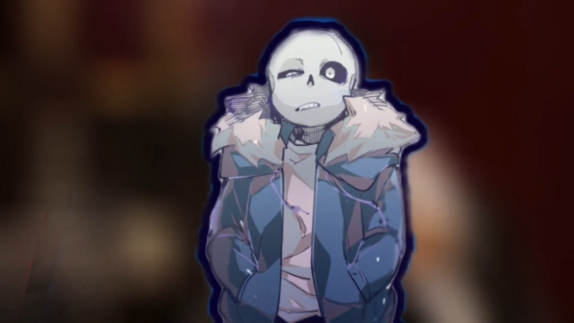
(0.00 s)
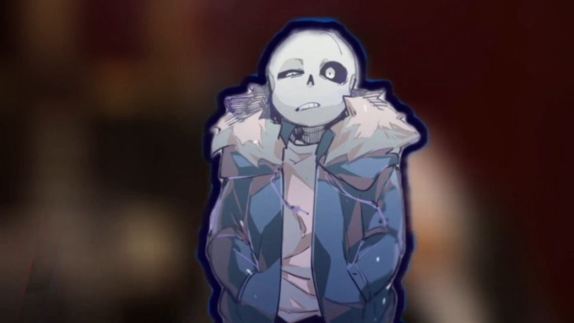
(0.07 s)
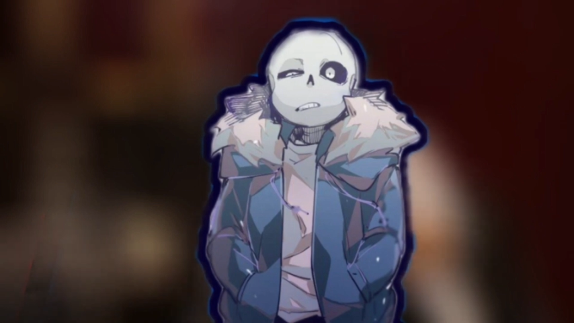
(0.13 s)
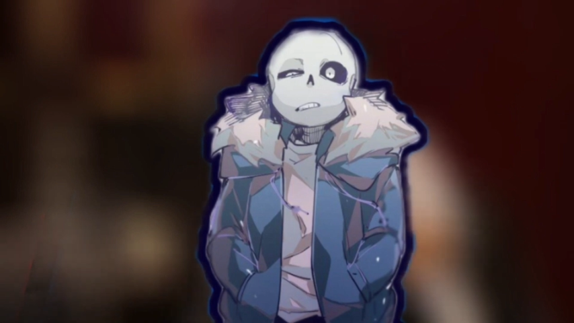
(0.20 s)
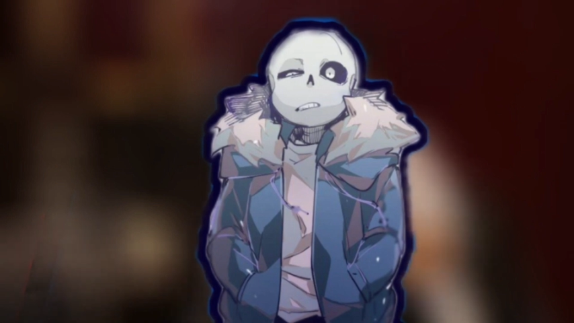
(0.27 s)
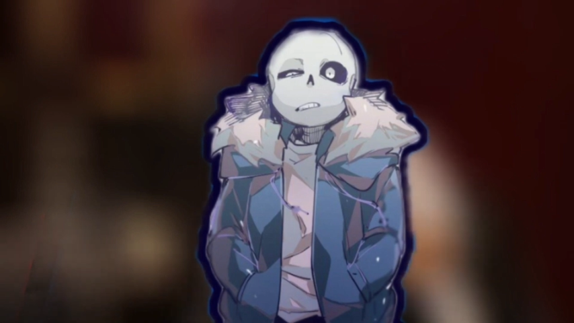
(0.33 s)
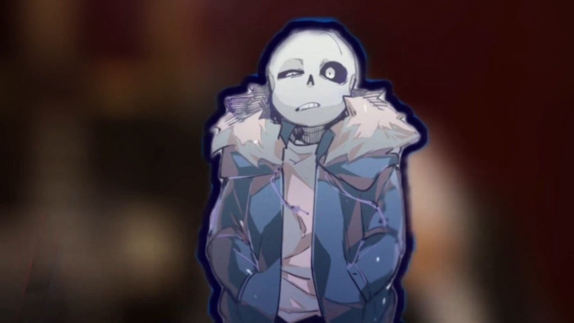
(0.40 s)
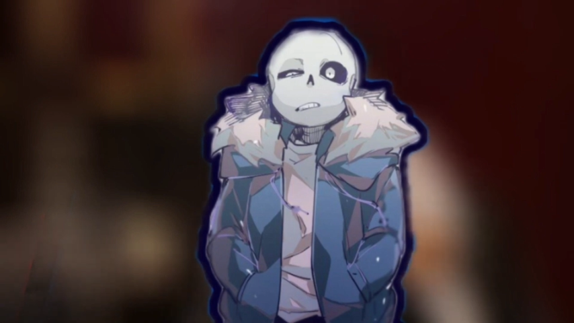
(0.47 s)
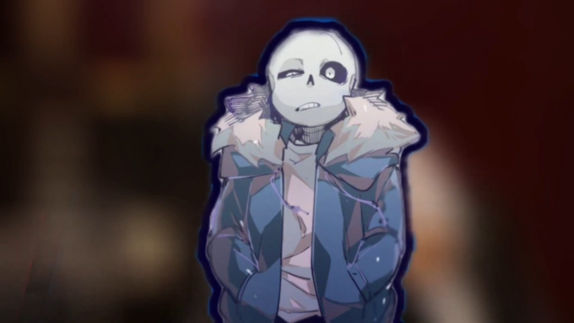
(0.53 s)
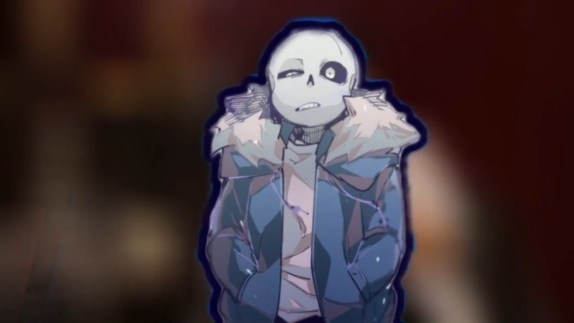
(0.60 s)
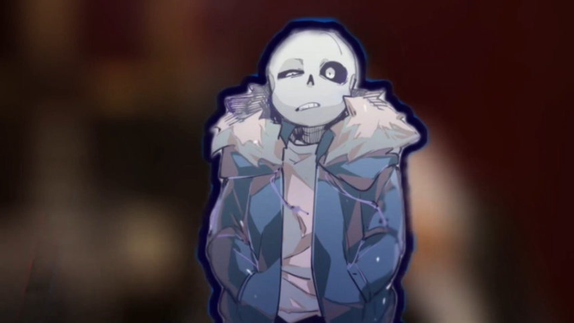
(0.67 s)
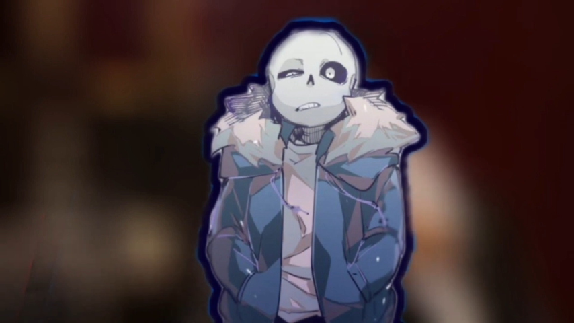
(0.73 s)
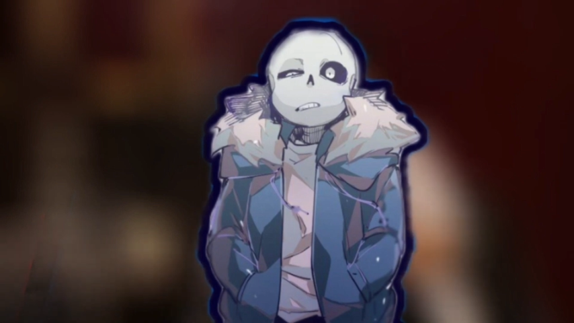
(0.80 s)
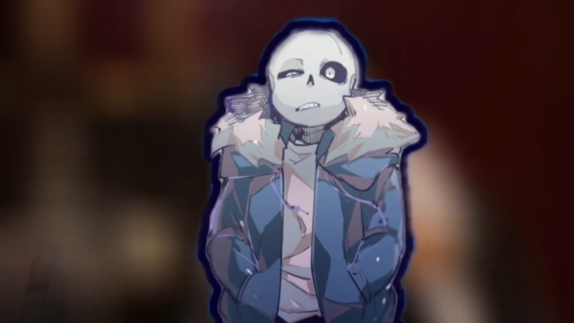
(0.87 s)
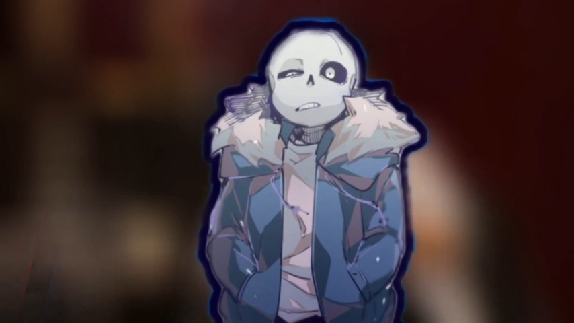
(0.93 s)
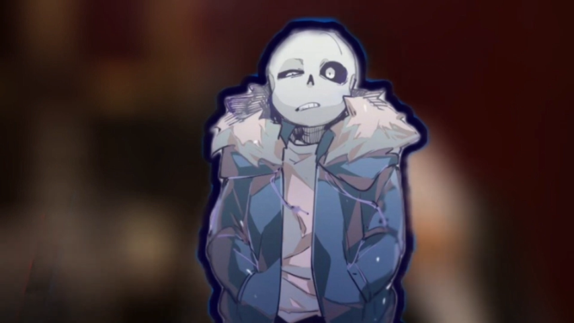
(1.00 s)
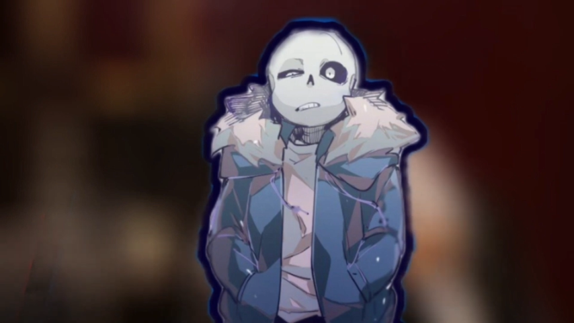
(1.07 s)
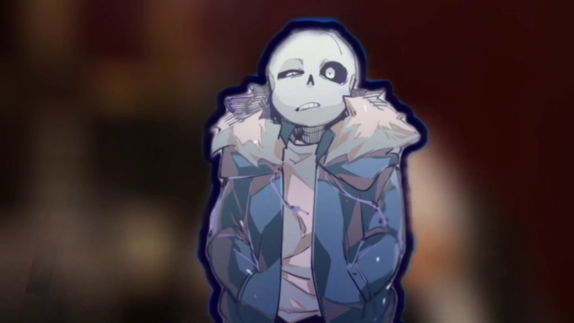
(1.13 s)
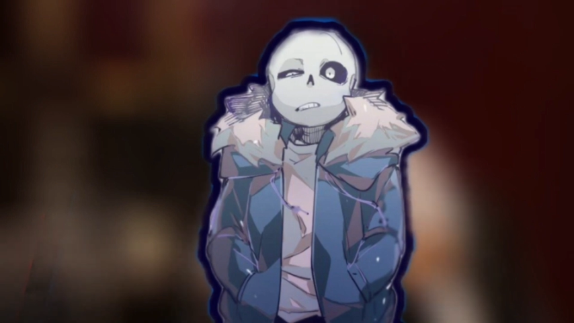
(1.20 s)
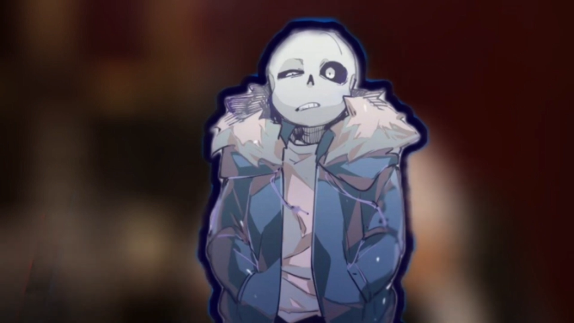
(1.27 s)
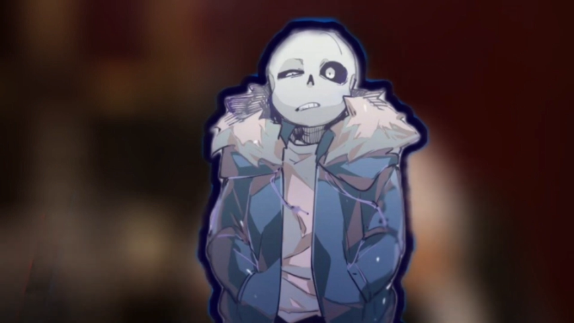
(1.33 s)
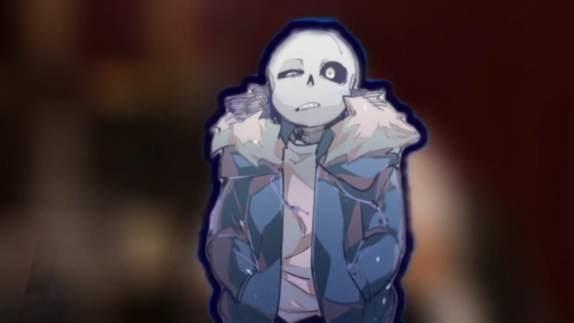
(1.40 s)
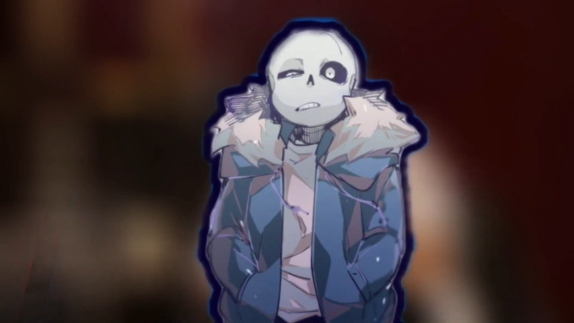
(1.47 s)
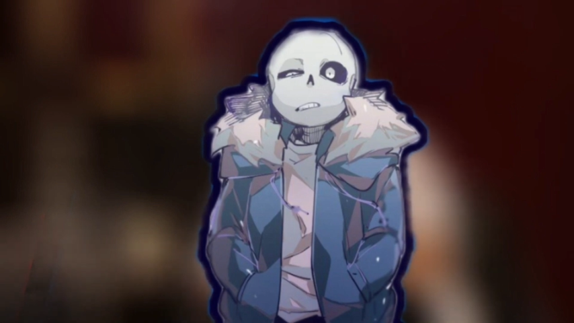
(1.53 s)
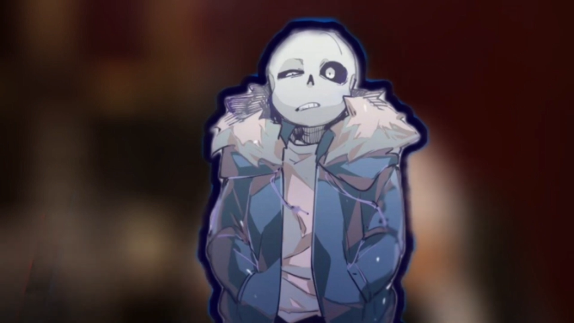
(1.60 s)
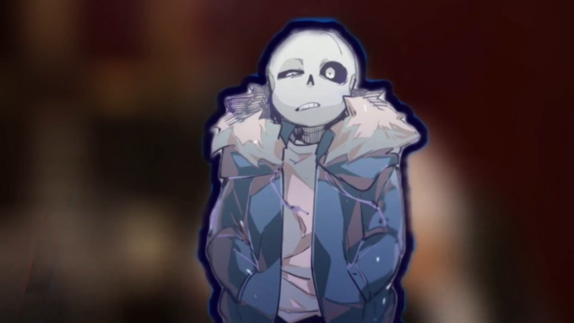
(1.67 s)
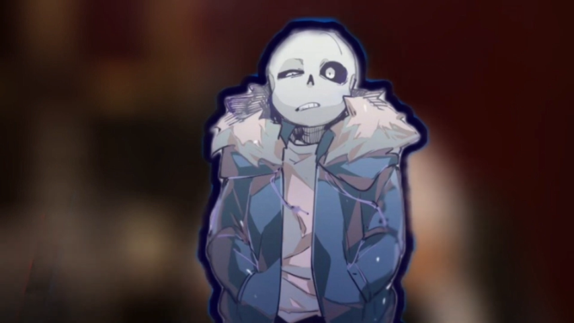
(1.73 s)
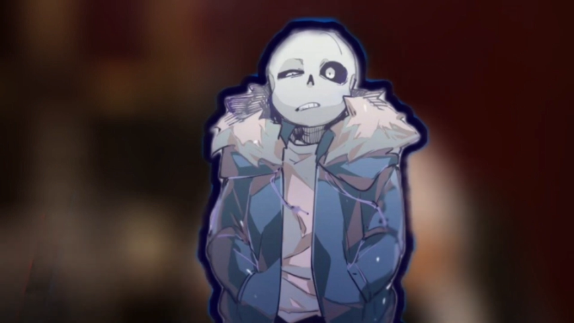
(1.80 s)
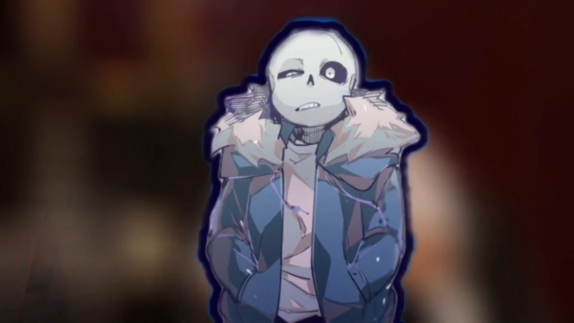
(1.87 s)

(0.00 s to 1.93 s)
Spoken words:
[no speech]